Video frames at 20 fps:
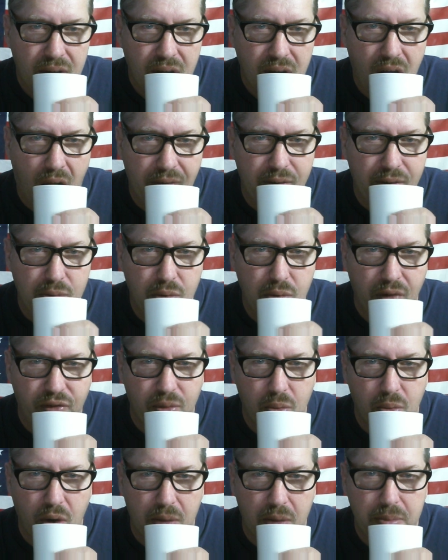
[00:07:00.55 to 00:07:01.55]
Carver moved
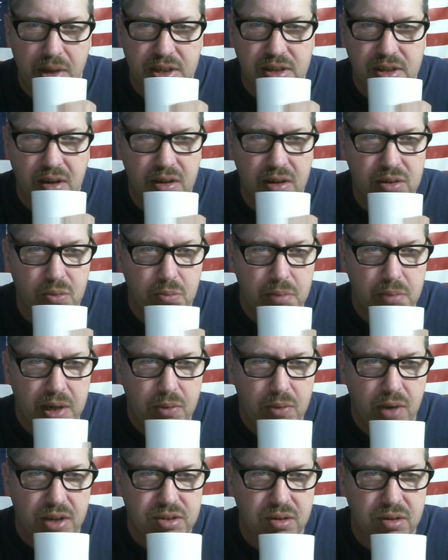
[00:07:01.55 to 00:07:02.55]
from one uh,
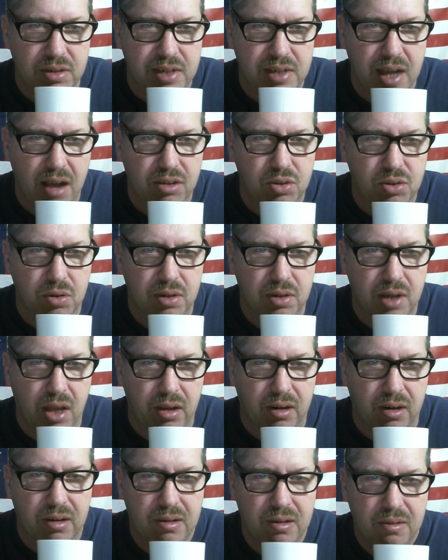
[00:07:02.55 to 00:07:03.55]
Midwestern town to
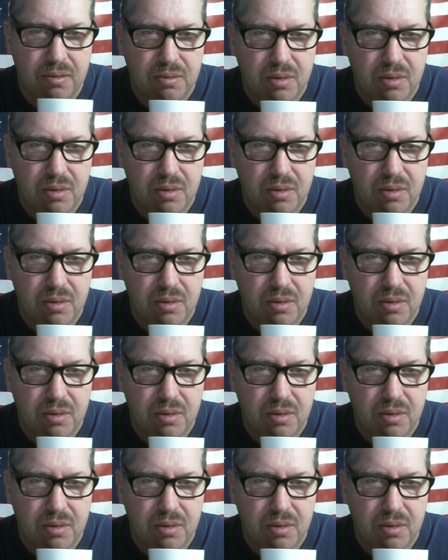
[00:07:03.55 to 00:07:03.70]
another,